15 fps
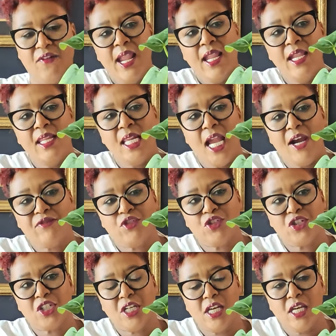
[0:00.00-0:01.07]
And after
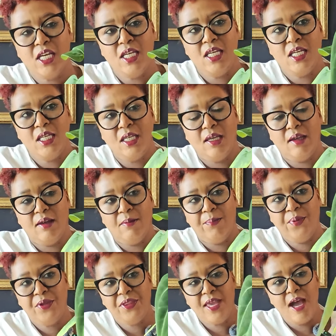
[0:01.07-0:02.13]
she
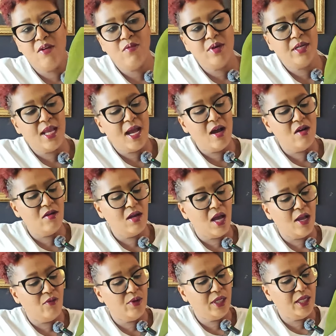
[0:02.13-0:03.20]
put that one out,
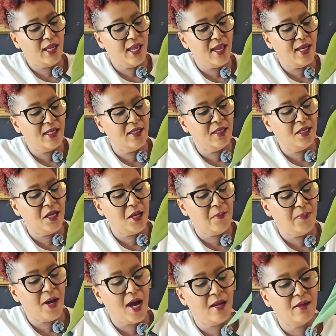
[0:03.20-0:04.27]
I went ahead and
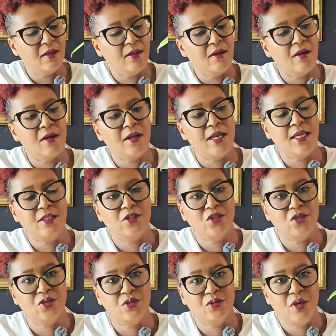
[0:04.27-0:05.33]
potted her
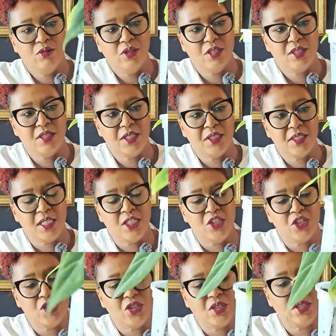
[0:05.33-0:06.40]
into the
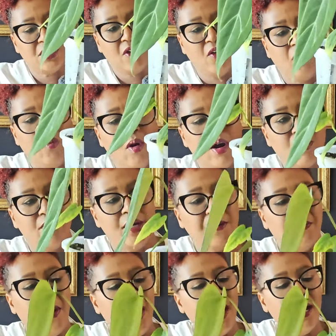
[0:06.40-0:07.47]
6-inch self-watering
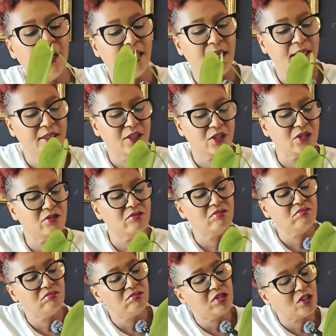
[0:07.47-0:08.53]
pot.
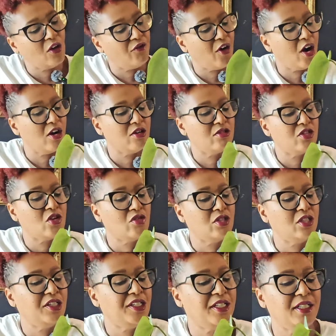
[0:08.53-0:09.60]
And so far, so
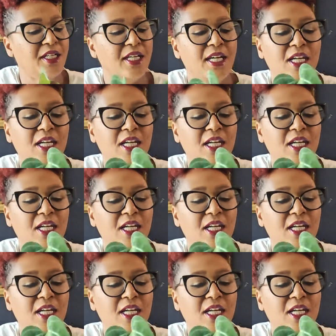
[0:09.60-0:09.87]
good.